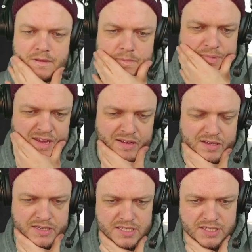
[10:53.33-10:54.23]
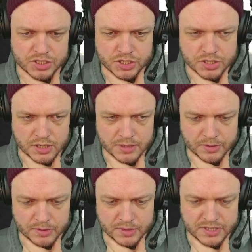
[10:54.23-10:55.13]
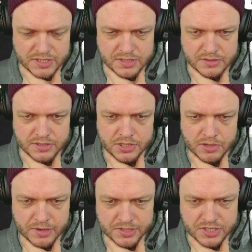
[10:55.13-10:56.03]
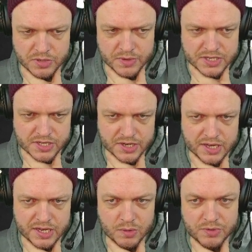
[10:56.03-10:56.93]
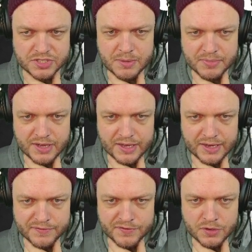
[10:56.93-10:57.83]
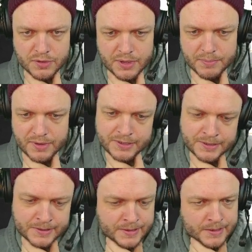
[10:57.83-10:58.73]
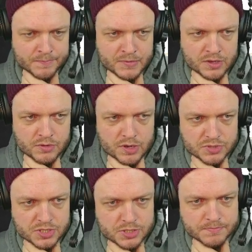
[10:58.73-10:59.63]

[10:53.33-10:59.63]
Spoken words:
Because the Chamor is so easy to kill with something like a Fury, but who knows?